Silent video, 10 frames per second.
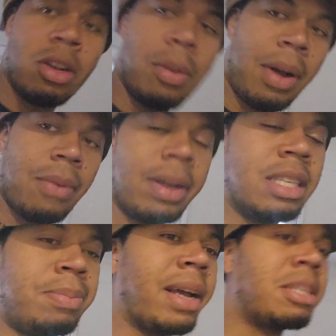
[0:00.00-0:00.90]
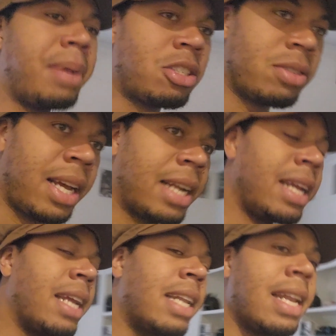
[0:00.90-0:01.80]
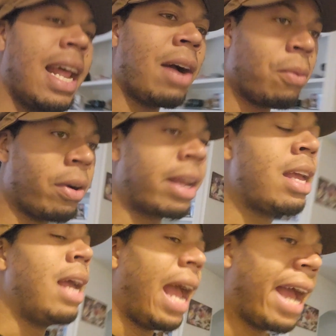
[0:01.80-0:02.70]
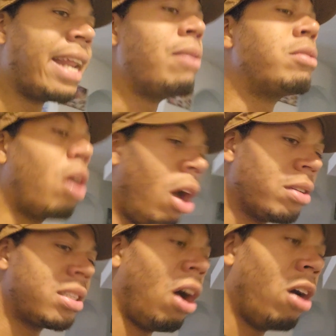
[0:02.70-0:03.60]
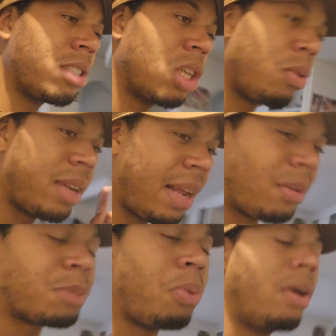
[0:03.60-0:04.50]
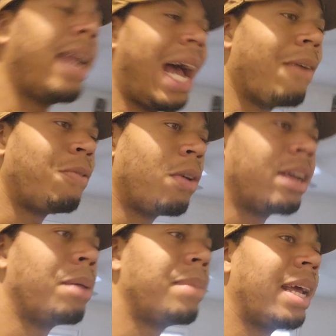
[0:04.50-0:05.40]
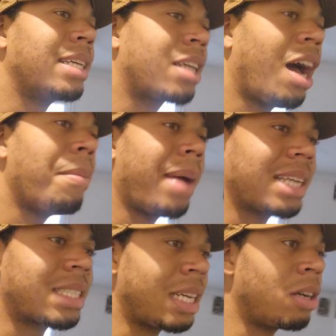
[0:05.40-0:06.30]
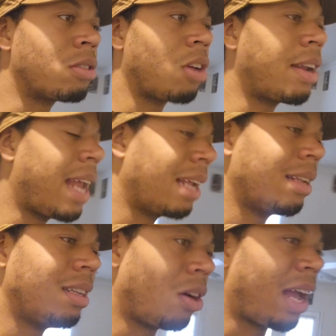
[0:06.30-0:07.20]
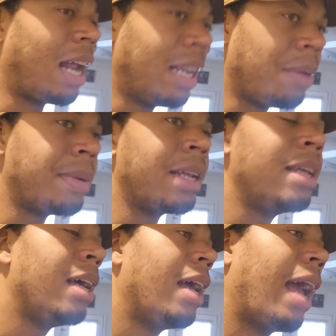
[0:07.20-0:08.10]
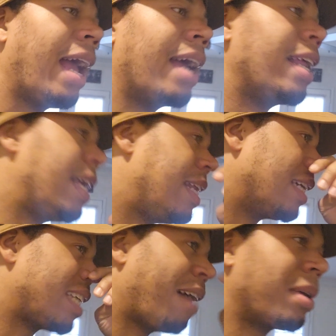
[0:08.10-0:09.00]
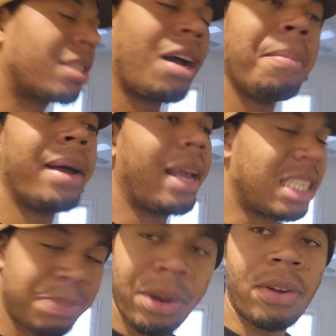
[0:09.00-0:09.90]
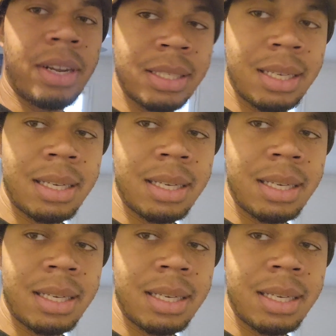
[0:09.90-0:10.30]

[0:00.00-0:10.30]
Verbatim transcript: the point where his big special technique did not work, and he was also, also was pointed out for him that his combat skills are not are kind of limited, and he doesn't have much combat experience